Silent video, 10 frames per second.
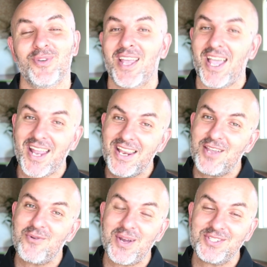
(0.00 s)
And any
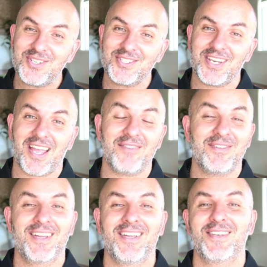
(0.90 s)
questions you have,
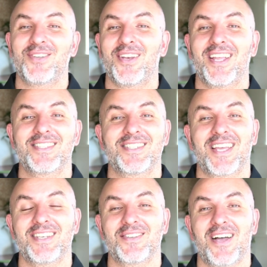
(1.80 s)
don't
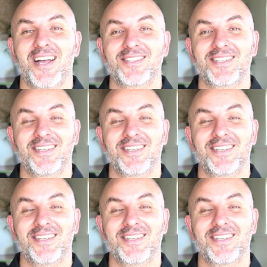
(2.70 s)
hesitate to ask.